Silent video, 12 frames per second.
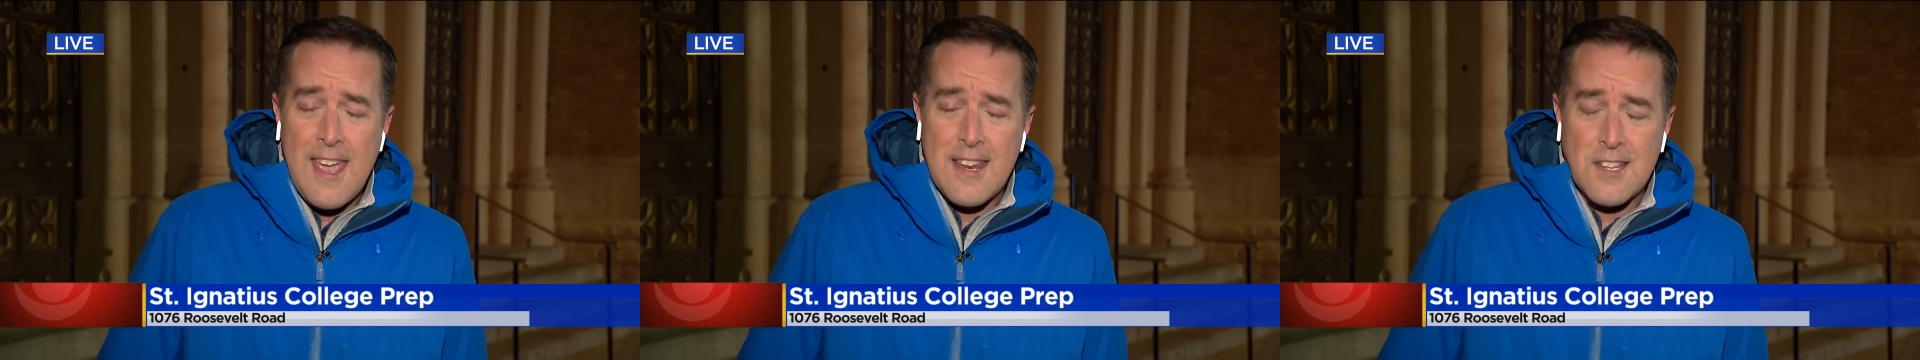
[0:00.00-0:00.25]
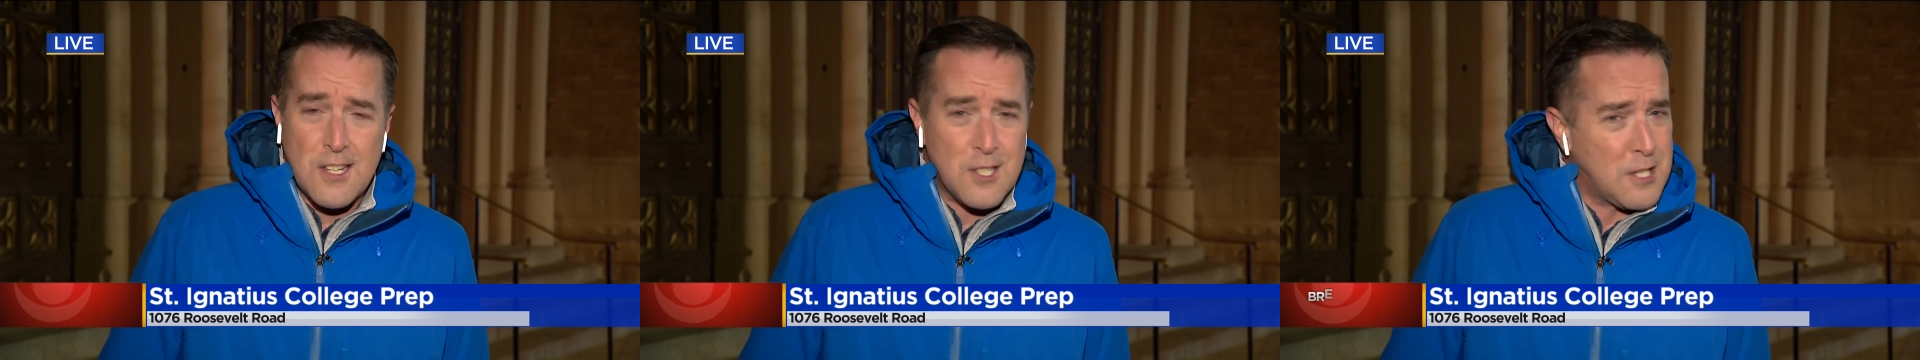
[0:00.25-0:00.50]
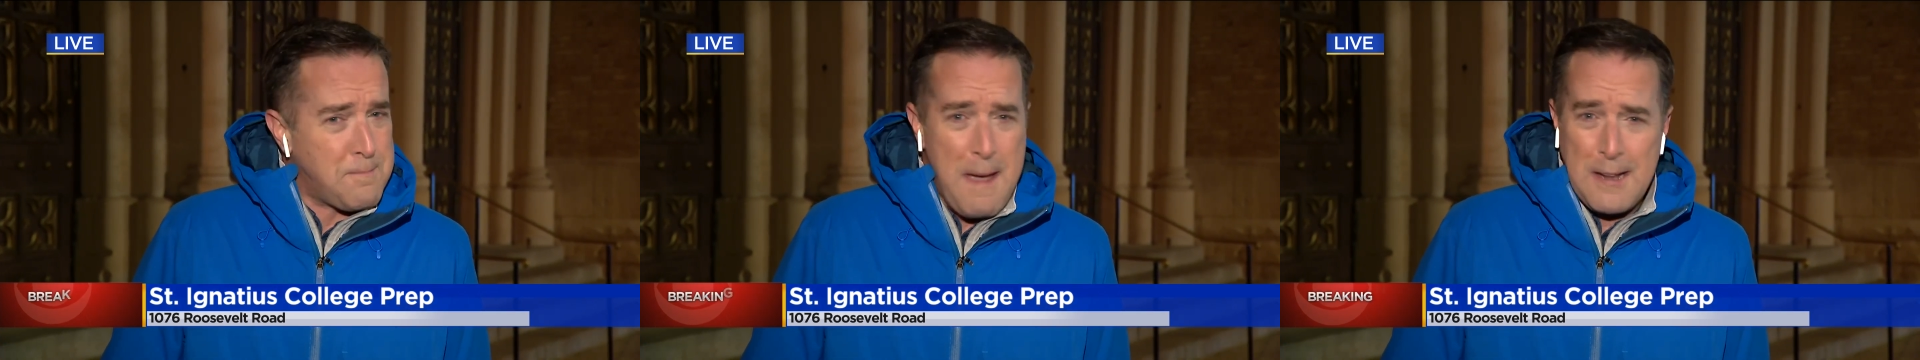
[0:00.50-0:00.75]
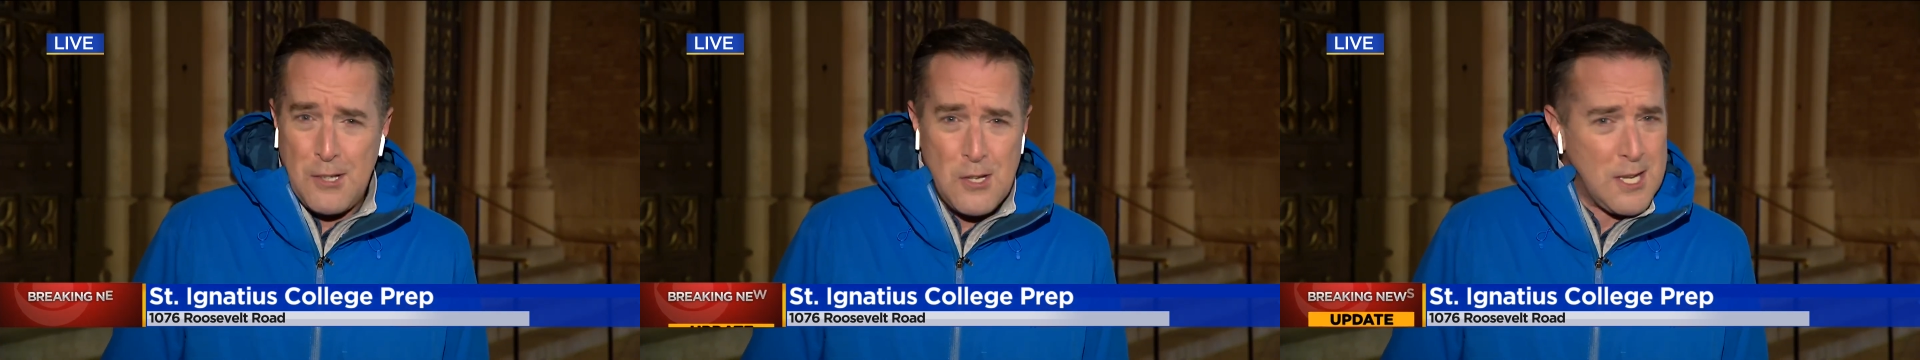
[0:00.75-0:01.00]
It is
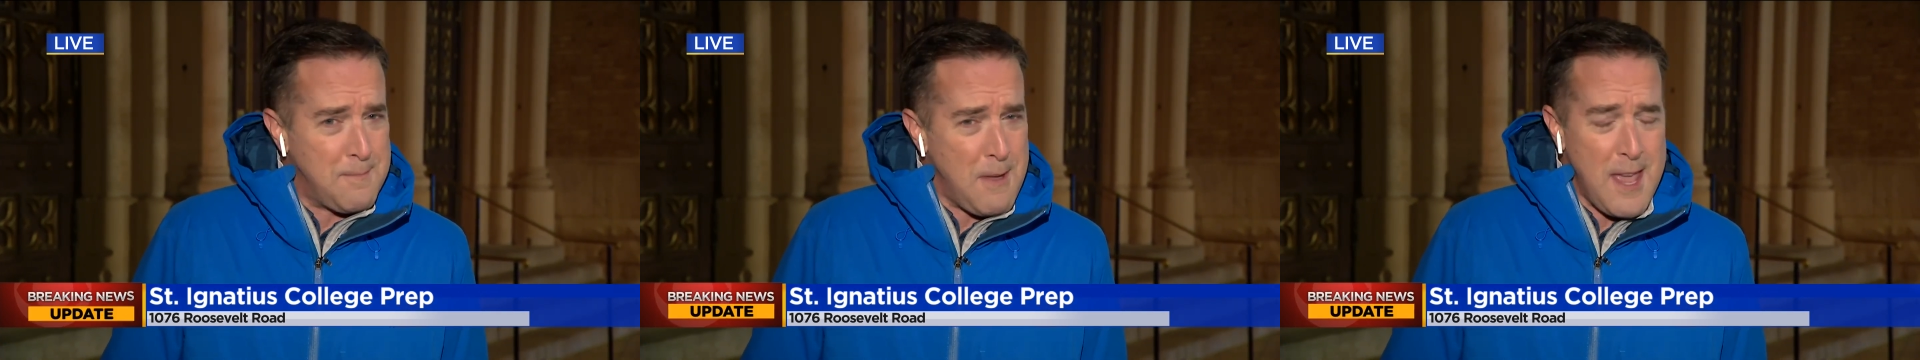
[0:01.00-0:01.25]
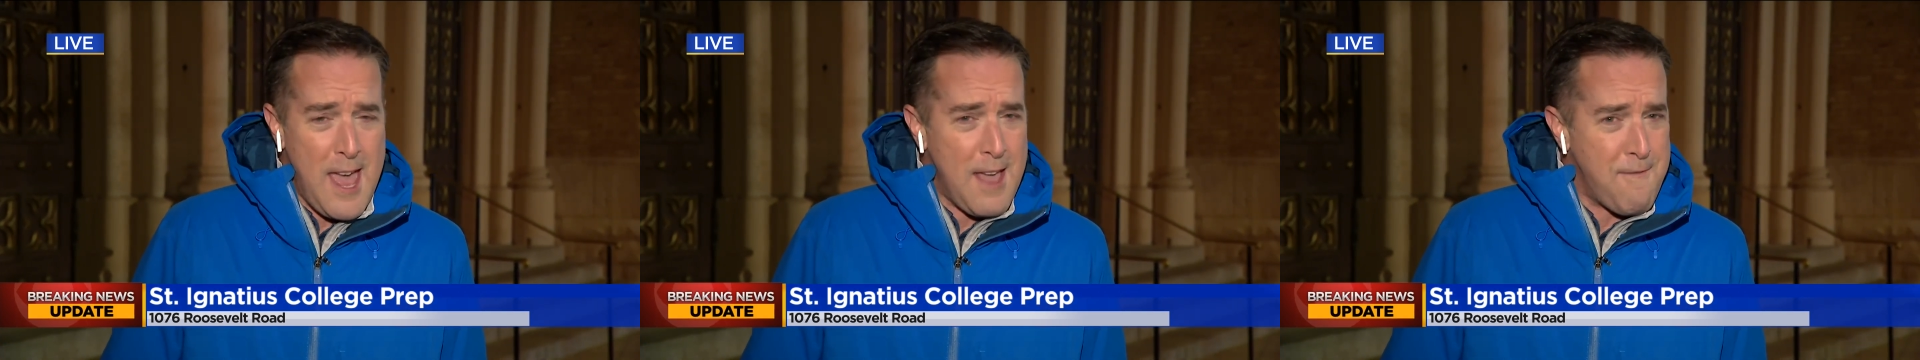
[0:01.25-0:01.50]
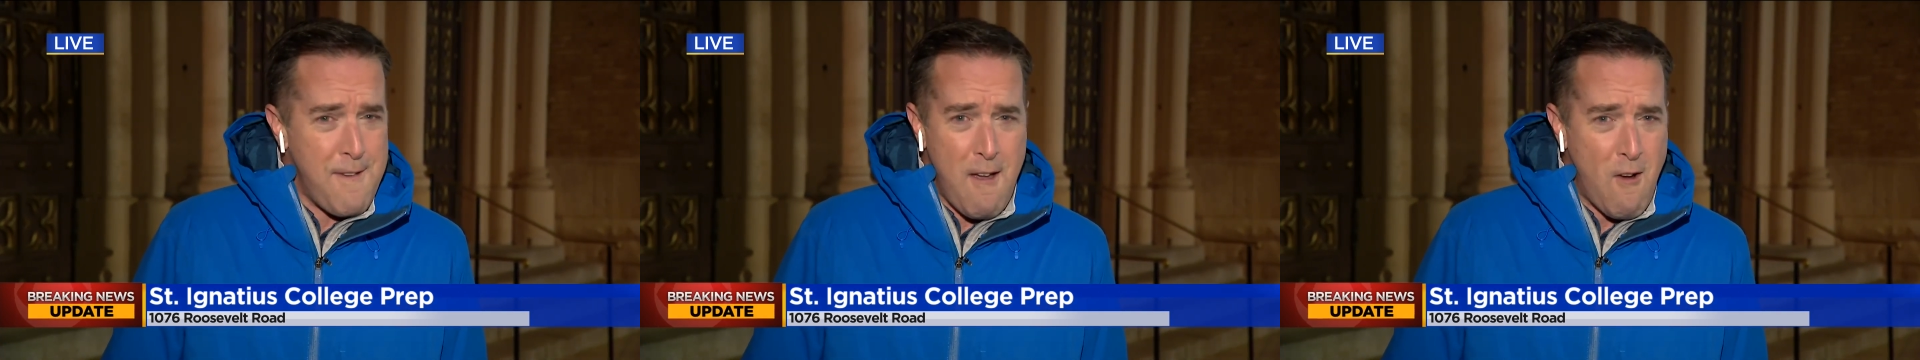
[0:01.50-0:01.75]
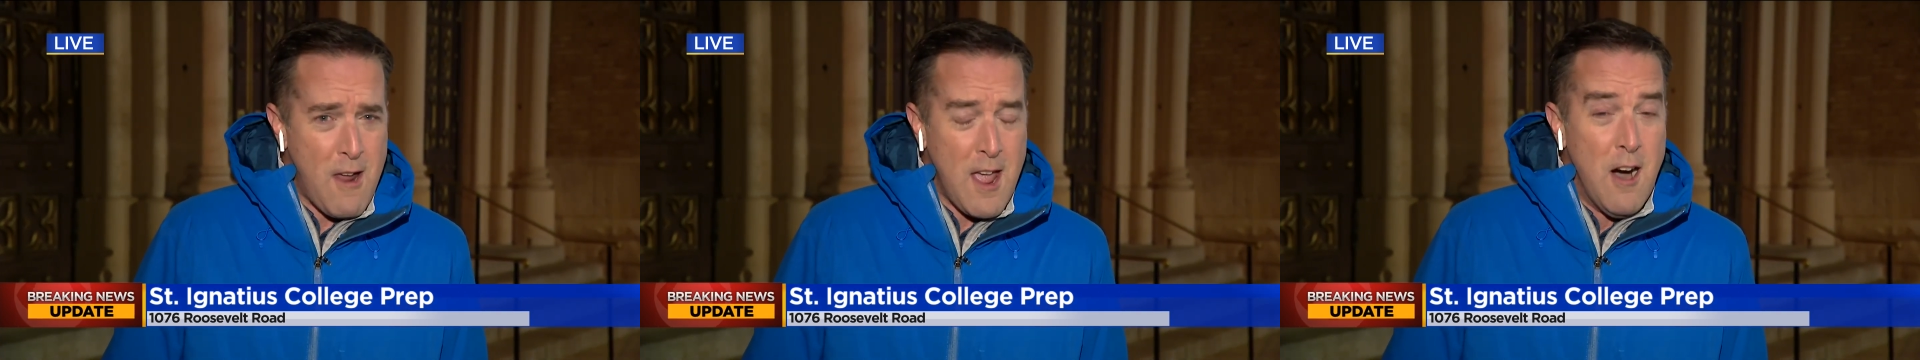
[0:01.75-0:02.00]
expected to be a
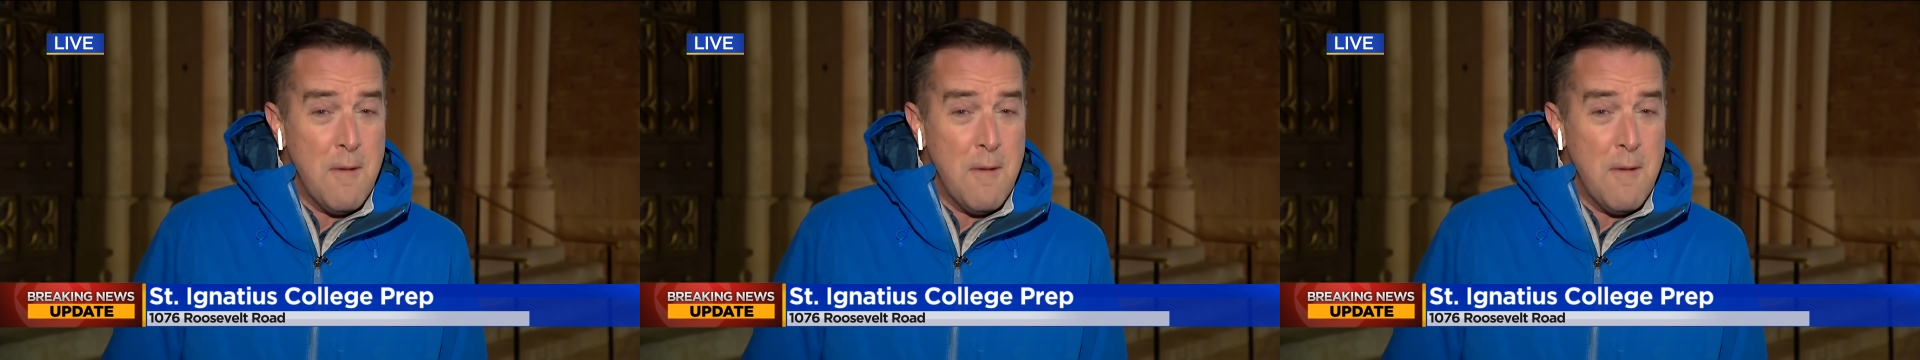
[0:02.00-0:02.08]
very